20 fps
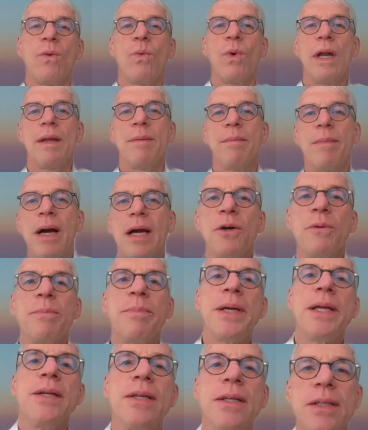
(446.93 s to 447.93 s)
Well, in my
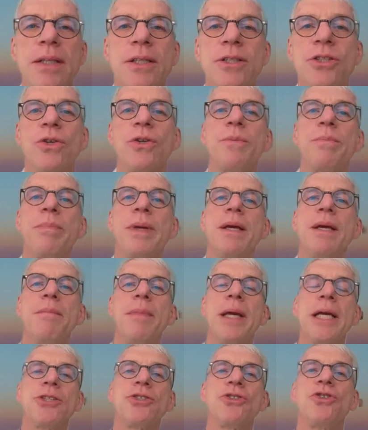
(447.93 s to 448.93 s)
opinion, it should be a
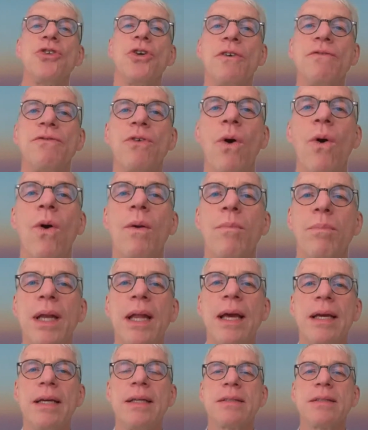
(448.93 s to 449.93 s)
mixture of all
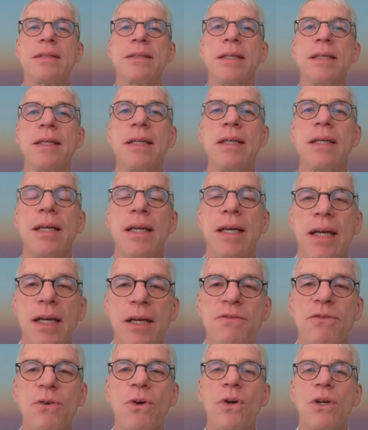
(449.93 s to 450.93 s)
players.
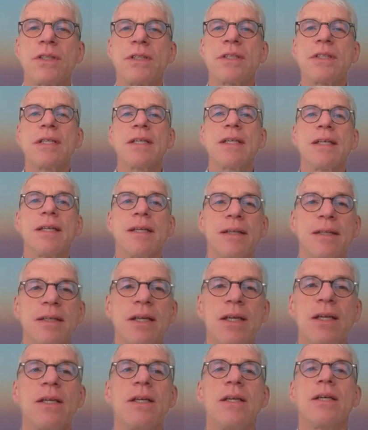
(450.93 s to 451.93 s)
Of course,
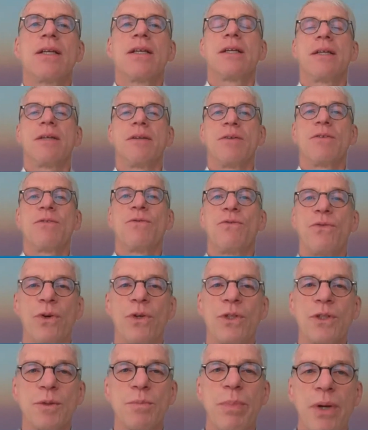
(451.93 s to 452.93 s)

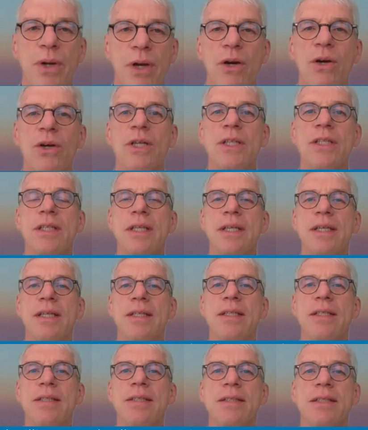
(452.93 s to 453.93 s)
first priority
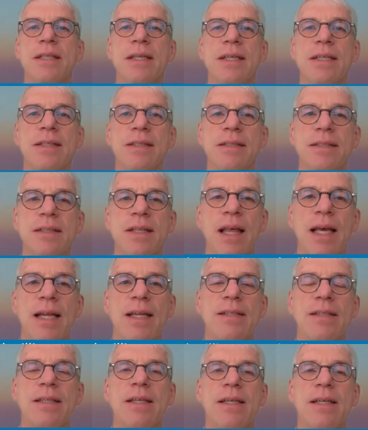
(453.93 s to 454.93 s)
is
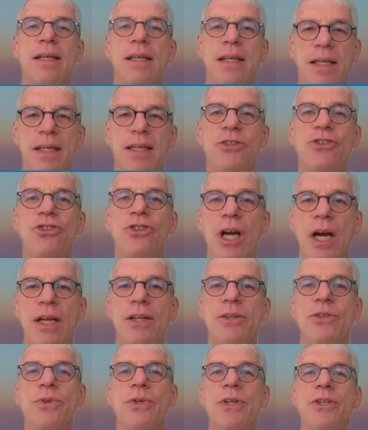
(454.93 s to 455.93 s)
that each
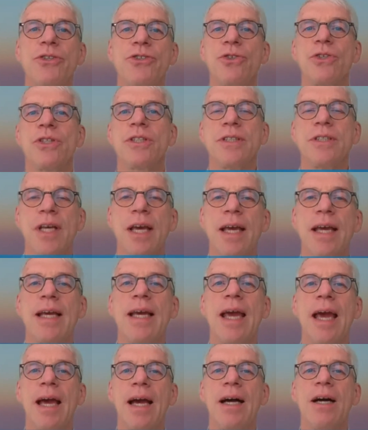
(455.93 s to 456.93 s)
country should take
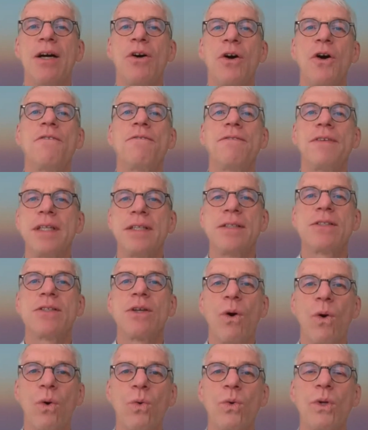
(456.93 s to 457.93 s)
care of its
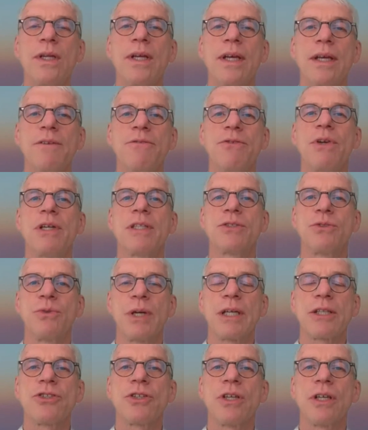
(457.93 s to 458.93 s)
own
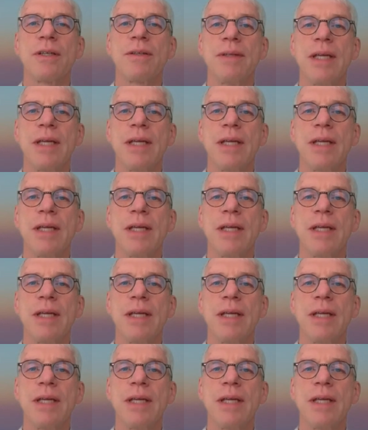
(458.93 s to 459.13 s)
infrastructure.